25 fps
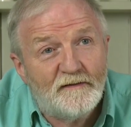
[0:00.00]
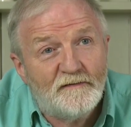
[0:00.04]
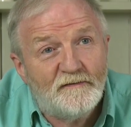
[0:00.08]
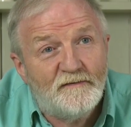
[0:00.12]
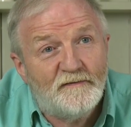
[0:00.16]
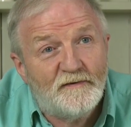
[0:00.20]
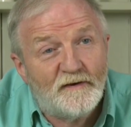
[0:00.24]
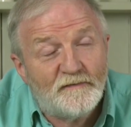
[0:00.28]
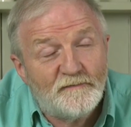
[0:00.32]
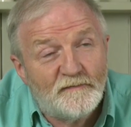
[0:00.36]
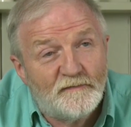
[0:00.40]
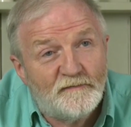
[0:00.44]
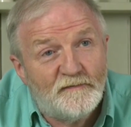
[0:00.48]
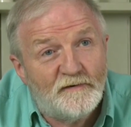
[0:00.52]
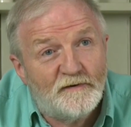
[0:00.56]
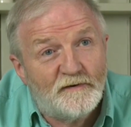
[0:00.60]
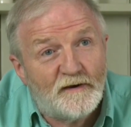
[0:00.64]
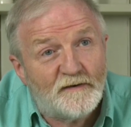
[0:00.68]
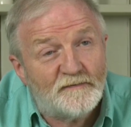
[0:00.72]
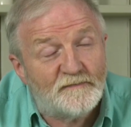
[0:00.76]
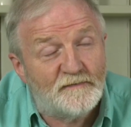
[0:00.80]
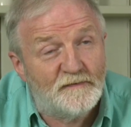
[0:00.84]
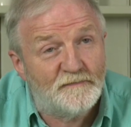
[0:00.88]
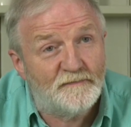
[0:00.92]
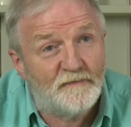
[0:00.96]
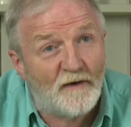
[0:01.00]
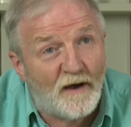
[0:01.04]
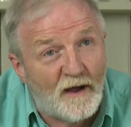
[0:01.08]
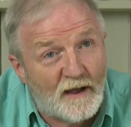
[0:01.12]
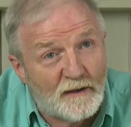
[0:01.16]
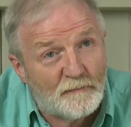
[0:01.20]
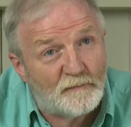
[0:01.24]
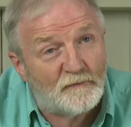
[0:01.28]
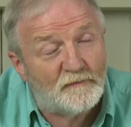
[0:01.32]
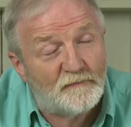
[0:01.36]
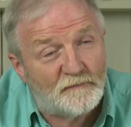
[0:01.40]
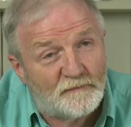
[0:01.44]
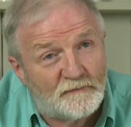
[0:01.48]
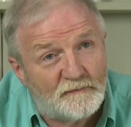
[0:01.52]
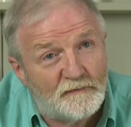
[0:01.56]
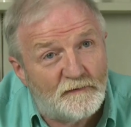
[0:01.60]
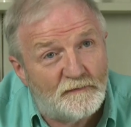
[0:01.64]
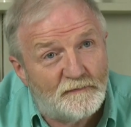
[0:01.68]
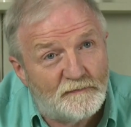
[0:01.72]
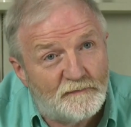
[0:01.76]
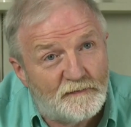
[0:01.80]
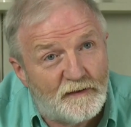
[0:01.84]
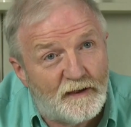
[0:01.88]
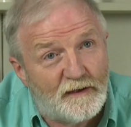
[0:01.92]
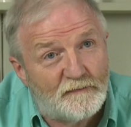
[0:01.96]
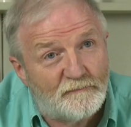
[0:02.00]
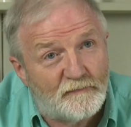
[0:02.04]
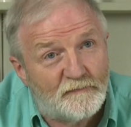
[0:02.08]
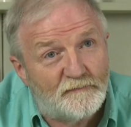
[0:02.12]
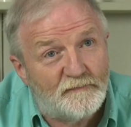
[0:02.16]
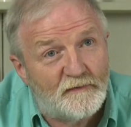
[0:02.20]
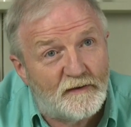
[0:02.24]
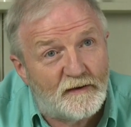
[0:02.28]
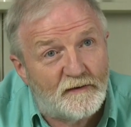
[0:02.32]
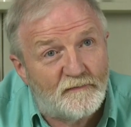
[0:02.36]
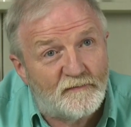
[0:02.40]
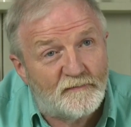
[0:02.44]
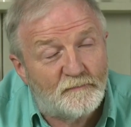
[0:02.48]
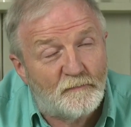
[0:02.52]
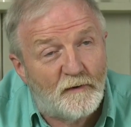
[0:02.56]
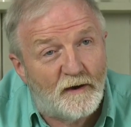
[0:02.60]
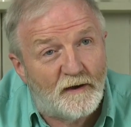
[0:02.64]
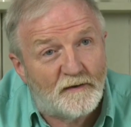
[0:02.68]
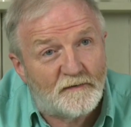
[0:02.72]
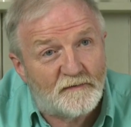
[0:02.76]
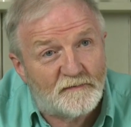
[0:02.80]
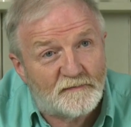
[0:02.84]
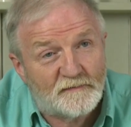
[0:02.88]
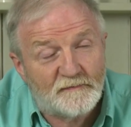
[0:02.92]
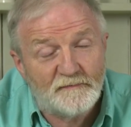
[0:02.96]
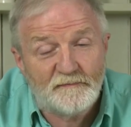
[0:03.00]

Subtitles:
justifiable to have a fear of spiders,